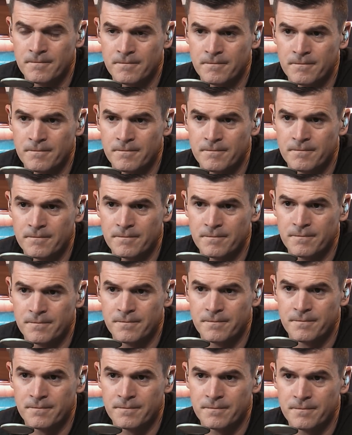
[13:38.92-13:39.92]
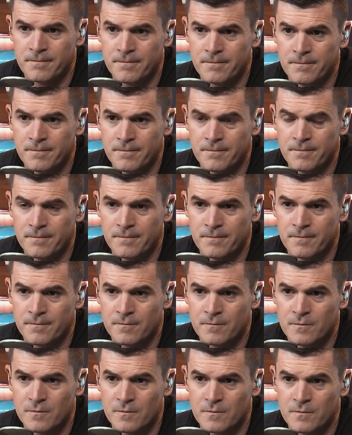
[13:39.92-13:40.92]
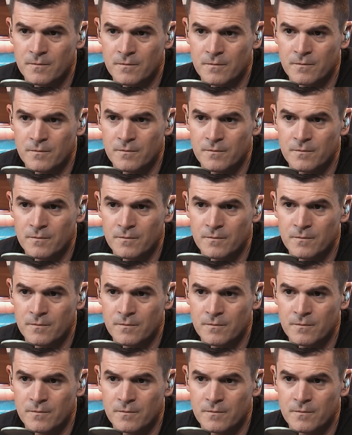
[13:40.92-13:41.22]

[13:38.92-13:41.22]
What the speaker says: Nothing is said.